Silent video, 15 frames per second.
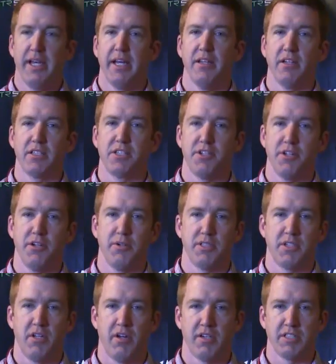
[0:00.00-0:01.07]
and looks new
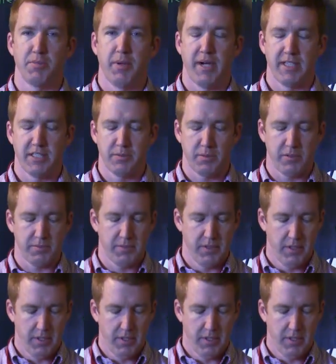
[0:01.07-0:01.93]
as long as possible.